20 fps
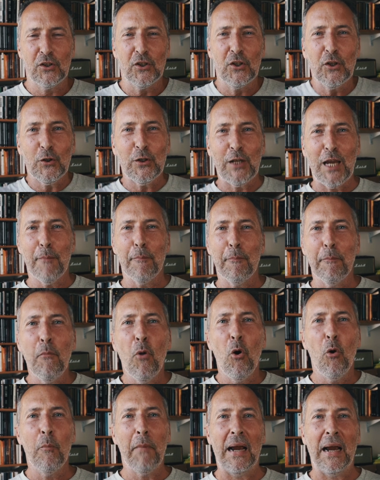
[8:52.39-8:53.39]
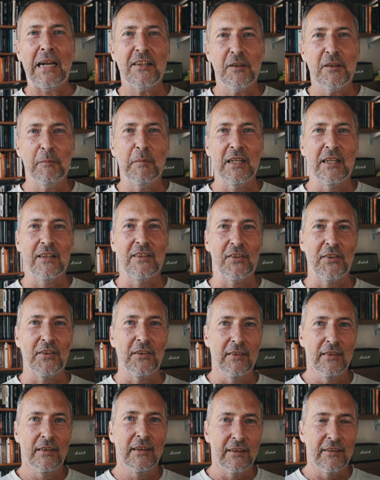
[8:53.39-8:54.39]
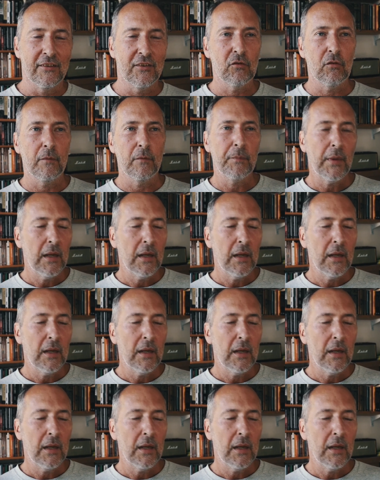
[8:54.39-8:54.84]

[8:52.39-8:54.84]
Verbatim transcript: you don't get more maximalist than this.